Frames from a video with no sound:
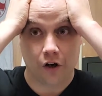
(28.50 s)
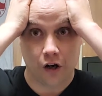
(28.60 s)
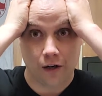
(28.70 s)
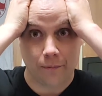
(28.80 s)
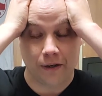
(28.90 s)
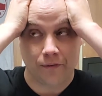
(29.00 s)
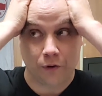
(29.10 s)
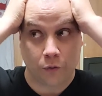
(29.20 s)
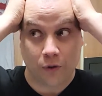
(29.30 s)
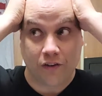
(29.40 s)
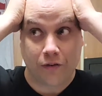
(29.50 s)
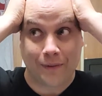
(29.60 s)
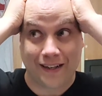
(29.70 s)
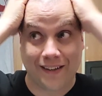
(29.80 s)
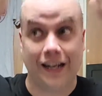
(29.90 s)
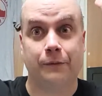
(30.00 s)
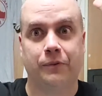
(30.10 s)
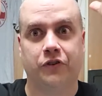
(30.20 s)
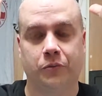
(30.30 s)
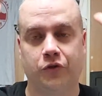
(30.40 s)
haunt me for the rest of my life,
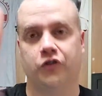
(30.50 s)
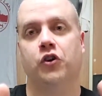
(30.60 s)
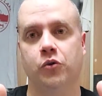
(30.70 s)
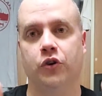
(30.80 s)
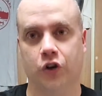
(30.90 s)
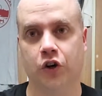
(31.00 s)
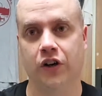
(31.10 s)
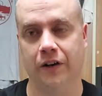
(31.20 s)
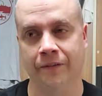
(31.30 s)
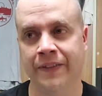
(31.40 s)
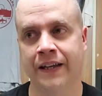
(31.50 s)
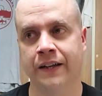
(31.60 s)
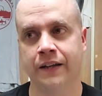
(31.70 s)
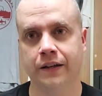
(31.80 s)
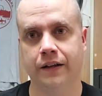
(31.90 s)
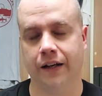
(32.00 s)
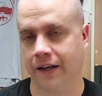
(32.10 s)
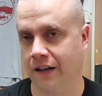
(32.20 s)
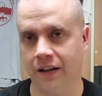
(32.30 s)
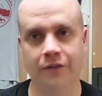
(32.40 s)
but she was so good. And
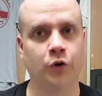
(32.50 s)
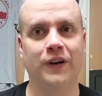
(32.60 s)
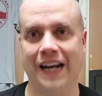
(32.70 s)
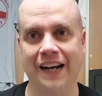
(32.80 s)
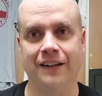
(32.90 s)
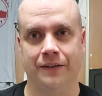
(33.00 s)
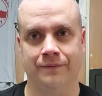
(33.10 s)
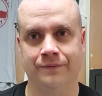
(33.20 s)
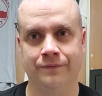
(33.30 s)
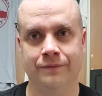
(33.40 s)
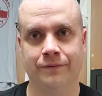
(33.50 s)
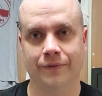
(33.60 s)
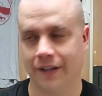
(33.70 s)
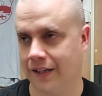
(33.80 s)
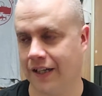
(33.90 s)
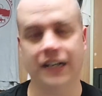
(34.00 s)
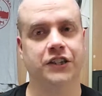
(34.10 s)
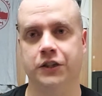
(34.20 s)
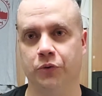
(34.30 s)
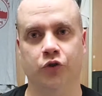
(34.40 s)
I loved her in Hannah. God,
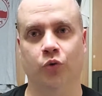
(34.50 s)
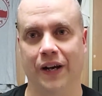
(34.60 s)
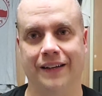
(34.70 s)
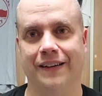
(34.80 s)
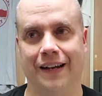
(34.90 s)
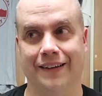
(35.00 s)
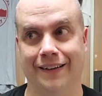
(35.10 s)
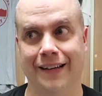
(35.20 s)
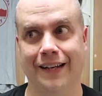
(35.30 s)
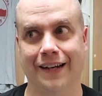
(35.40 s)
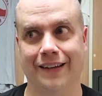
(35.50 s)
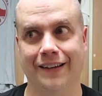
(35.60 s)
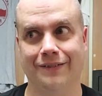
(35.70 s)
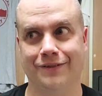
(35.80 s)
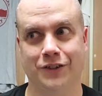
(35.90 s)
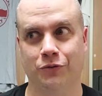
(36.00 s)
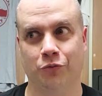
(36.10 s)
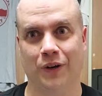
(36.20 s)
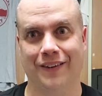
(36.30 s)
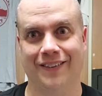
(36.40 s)
she was great in that. And I think, I think she was,
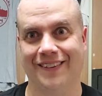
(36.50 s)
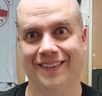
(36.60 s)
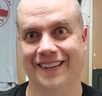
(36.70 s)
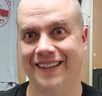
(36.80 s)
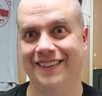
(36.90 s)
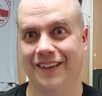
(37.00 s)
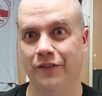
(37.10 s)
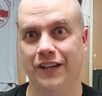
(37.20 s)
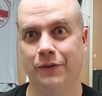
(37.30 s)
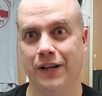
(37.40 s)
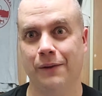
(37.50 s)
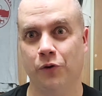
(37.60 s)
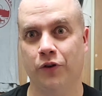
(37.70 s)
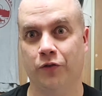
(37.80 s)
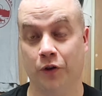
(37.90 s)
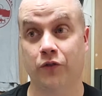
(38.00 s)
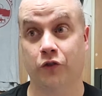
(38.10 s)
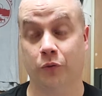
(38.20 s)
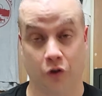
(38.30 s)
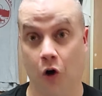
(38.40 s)
what, 16, 17 when that movie was filmed, and
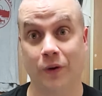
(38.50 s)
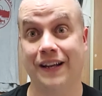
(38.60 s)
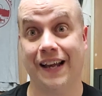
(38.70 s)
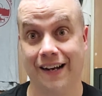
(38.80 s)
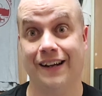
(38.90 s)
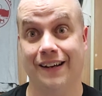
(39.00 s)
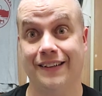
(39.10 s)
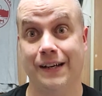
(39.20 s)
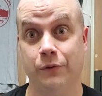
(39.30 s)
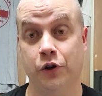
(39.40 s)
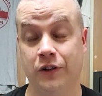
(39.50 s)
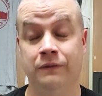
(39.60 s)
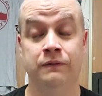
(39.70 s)
she was already that goddamn good.